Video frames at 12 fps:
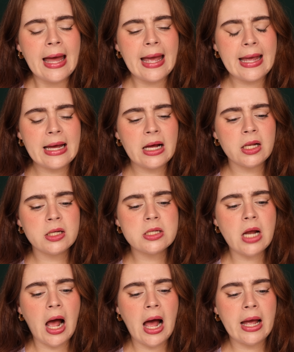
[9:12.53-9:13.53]

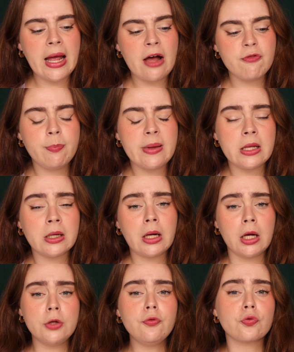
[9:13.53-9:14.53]
and I have been
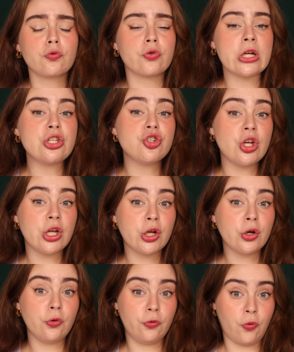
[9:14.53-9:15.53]
kind of
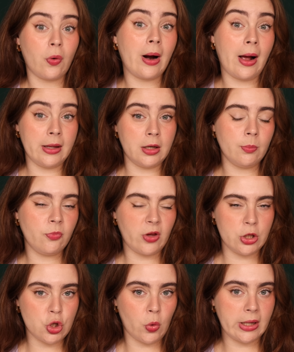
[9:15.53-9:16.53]
reaching for items
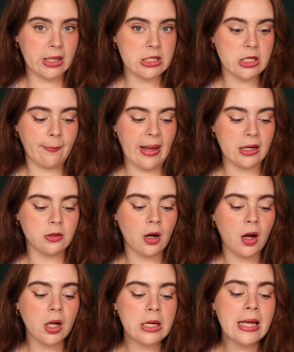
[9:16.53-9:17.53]
I know I can depend
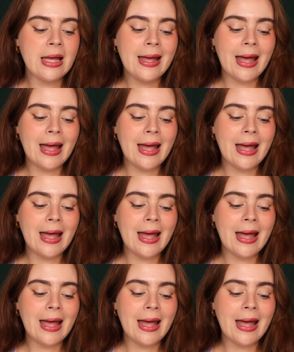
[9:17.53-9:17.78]
on.